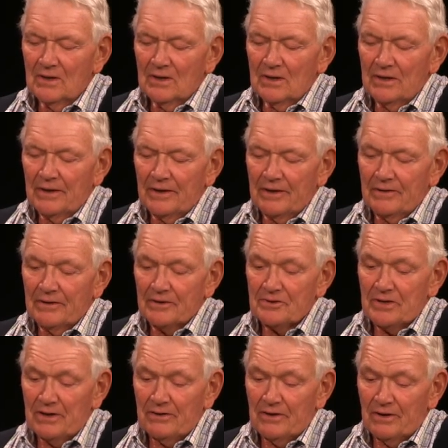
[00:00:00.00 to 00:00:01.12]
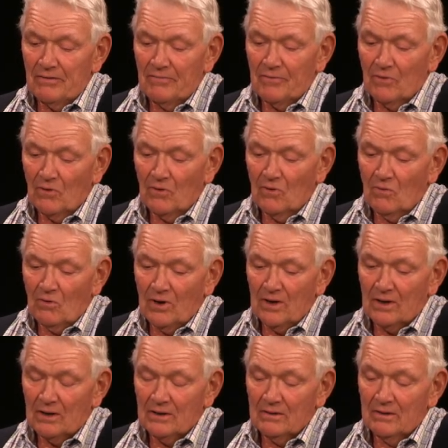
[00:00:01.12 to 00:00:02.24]
And I stayed there for a long
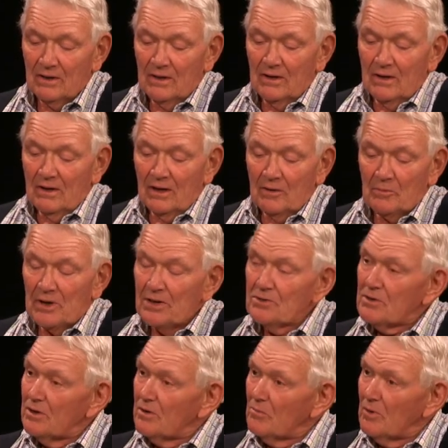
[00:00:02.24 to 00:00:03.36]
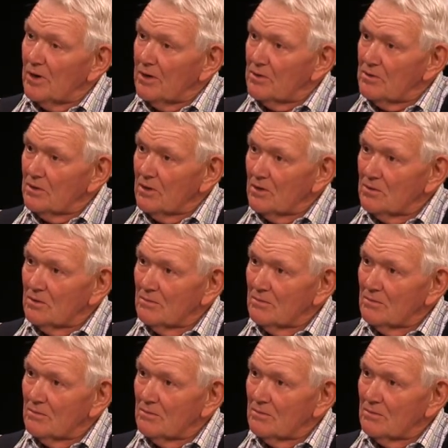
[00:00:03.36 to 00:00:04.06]
while. And I'm an engineer by education.